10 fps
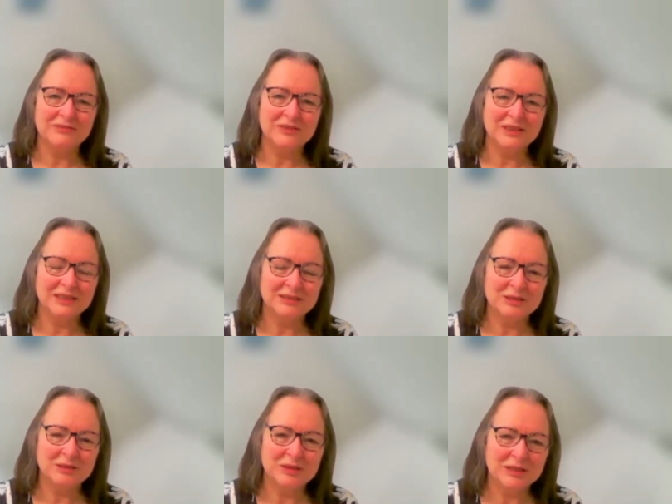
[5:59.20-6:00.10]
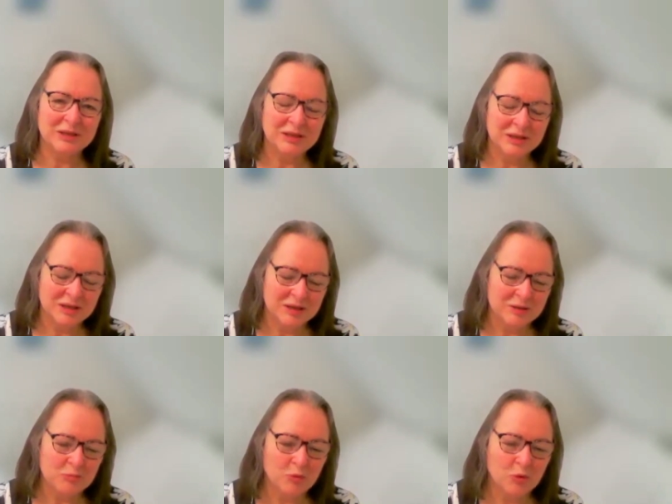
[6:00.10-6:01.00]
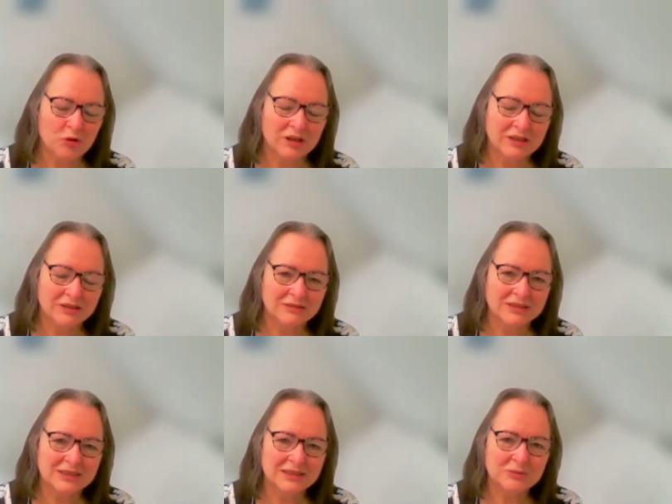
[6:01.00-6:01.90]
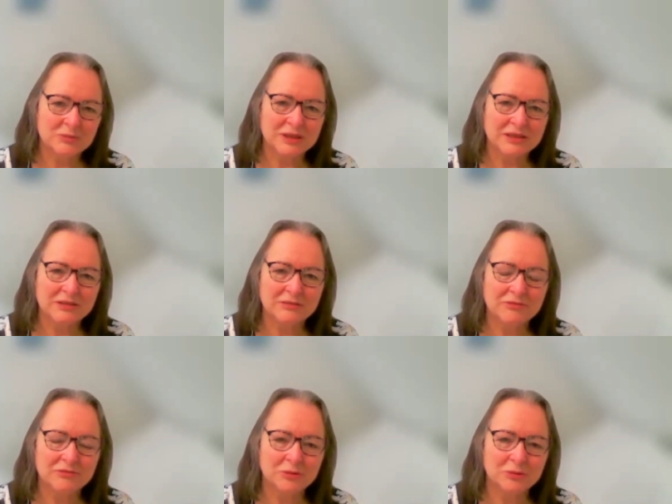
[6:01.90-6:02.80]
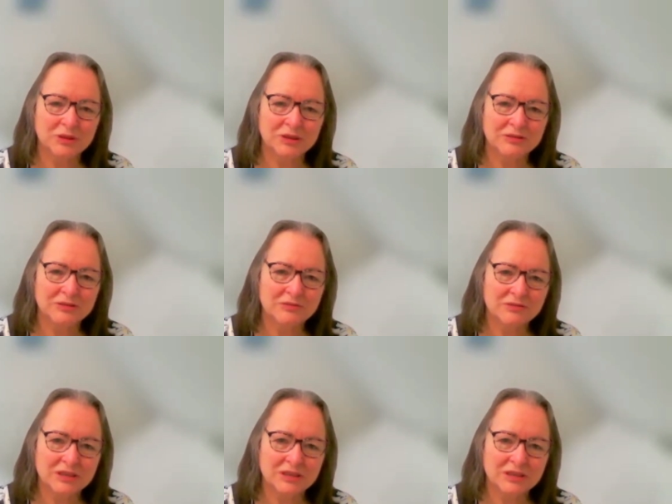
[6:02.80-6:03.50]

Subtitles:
have you had any more occurrences where you've fallen over